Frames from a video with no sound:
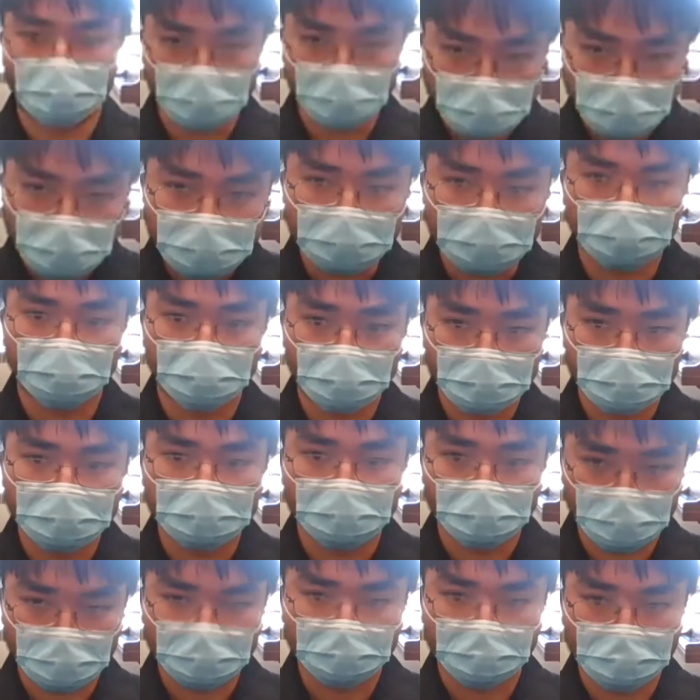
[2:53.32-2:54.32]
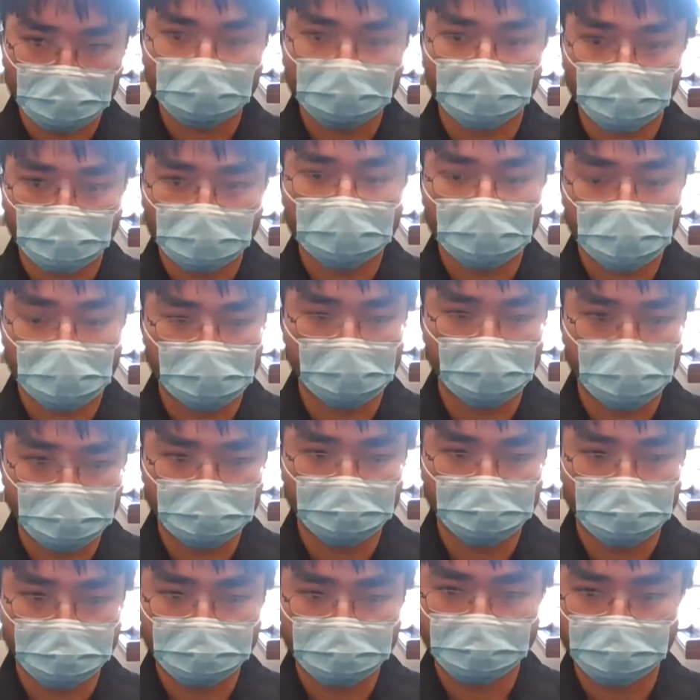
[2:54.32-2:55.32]
and moving, and
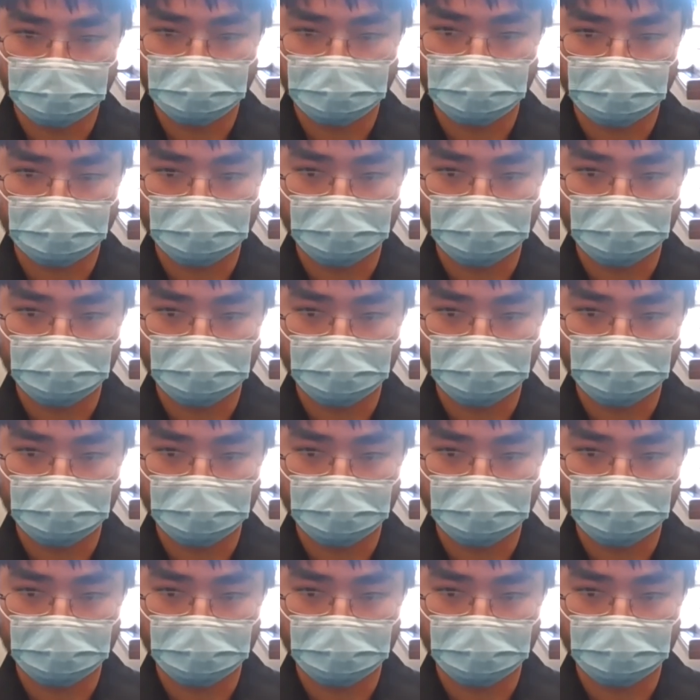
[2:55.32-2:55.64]
maybe not so